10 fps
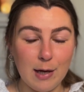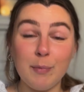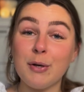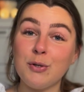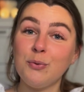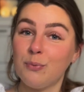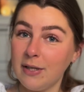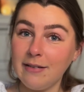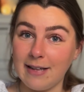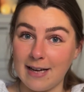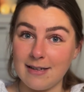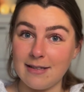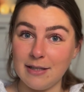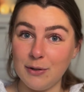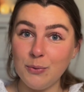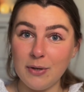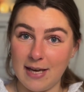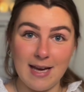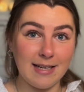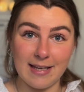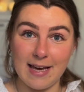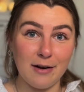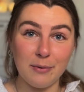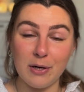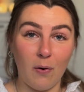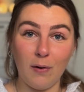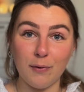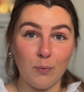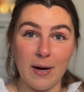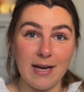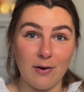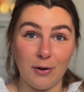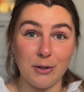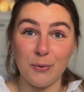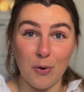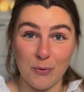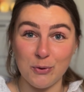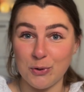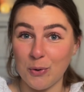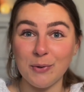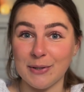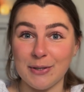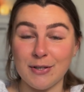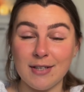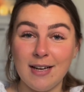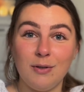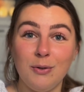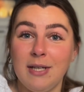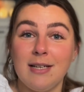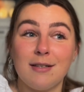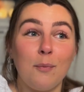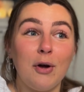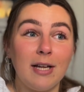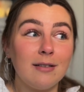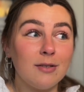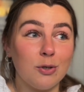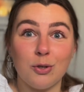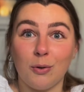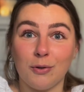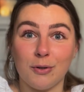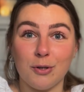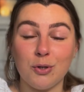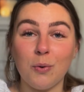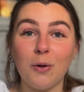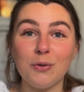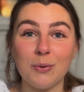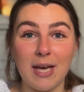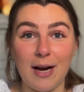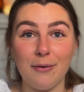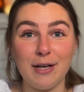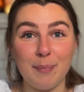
because you realize that you can't carry all the weight on your own shoulders. You need someone else's shoulders to also carry a